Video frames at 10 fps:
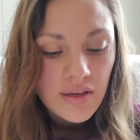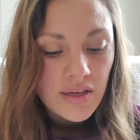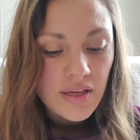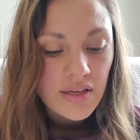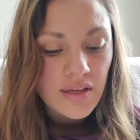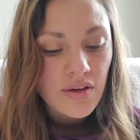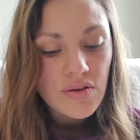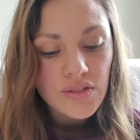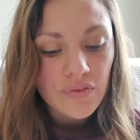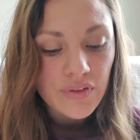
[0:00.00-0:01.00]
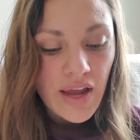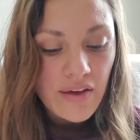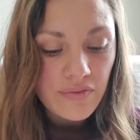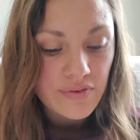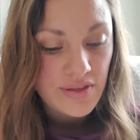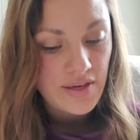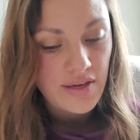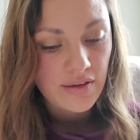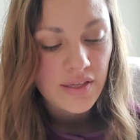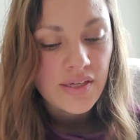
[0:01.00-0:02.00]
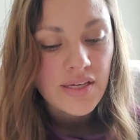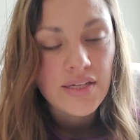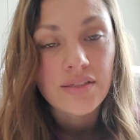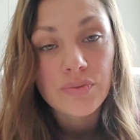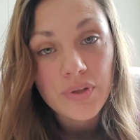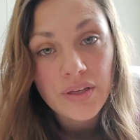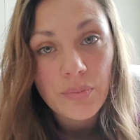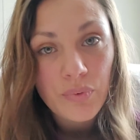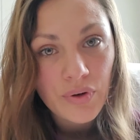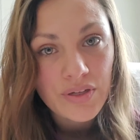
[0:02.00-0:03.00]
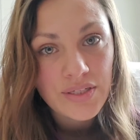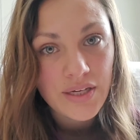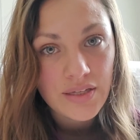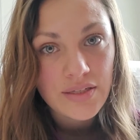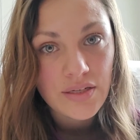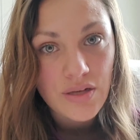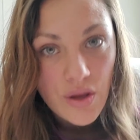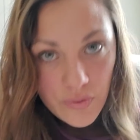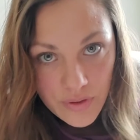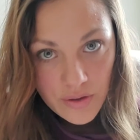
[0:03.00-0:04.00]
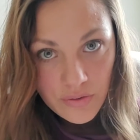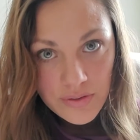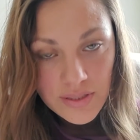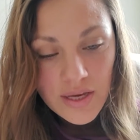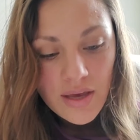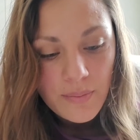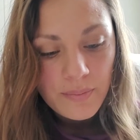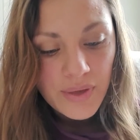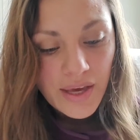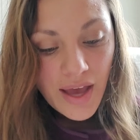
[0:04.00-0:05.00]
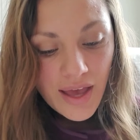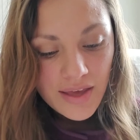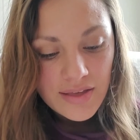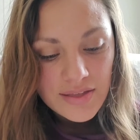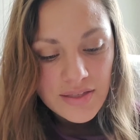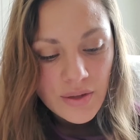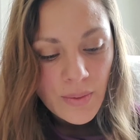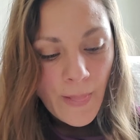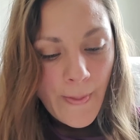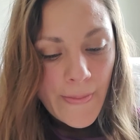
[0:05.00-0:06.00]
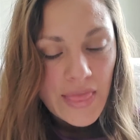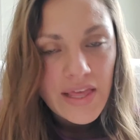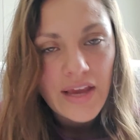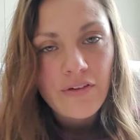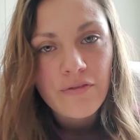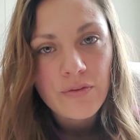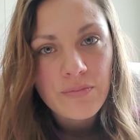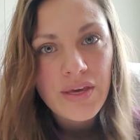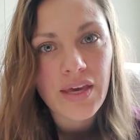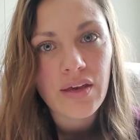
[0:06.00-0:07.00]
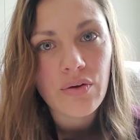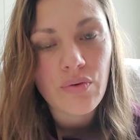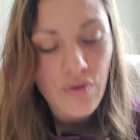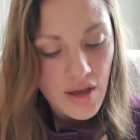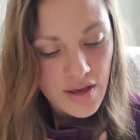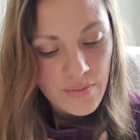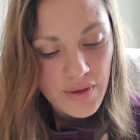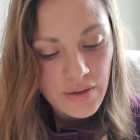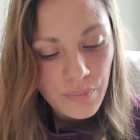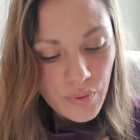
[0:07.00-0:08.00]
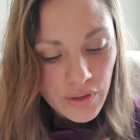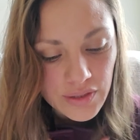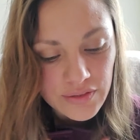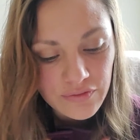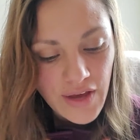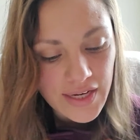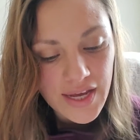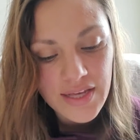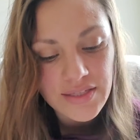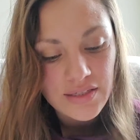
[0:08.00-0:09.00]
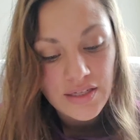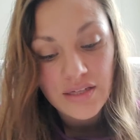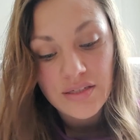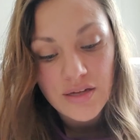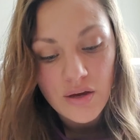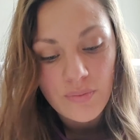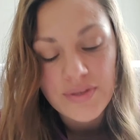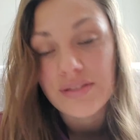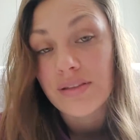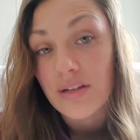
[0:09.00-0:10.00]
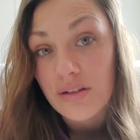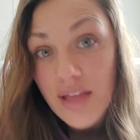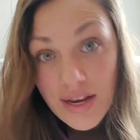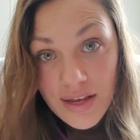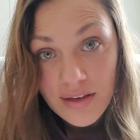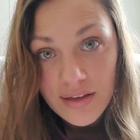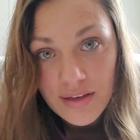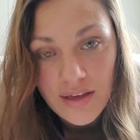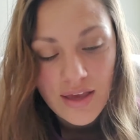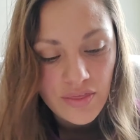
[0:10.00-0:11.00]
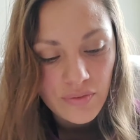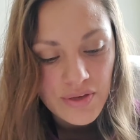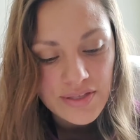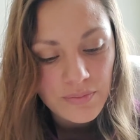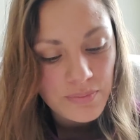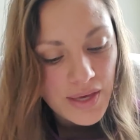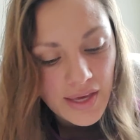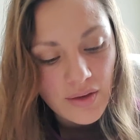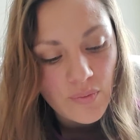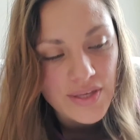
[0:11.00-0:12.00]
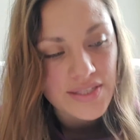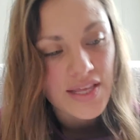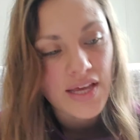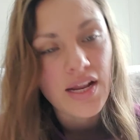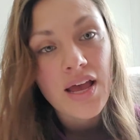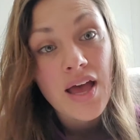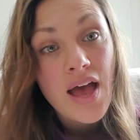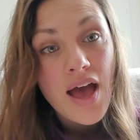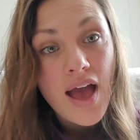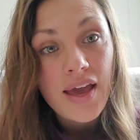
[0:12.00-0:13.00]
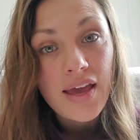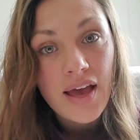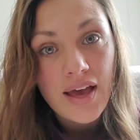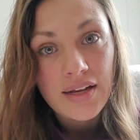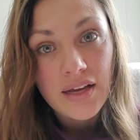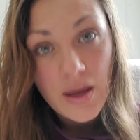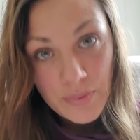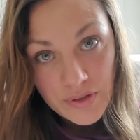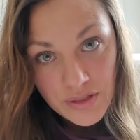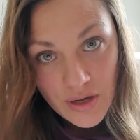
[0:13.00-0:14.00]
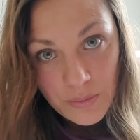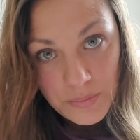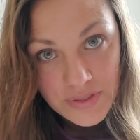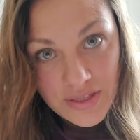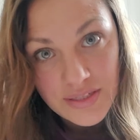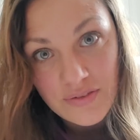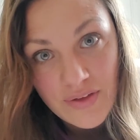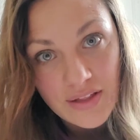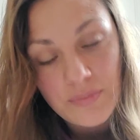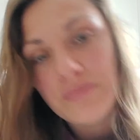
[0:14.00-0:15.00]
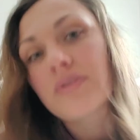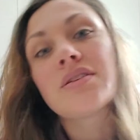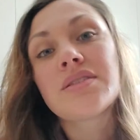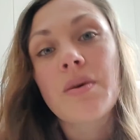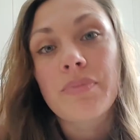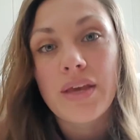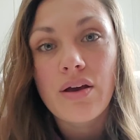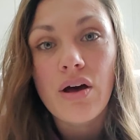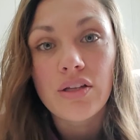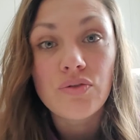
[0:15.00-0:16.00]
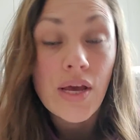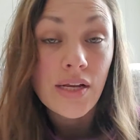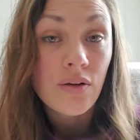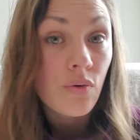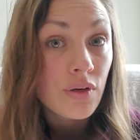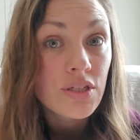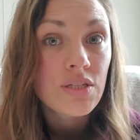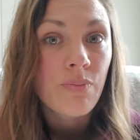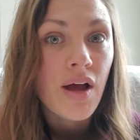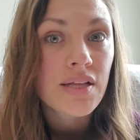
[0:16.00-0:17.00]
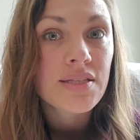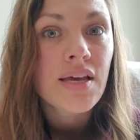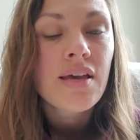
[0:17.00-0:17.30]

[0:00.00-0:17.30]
It goes over everything. And it's really important to get to know those, because like for me, an important fatty acid to get to know was linolenic. And the reason being was that I had a couple soaps that developed something called dreaded orange spots.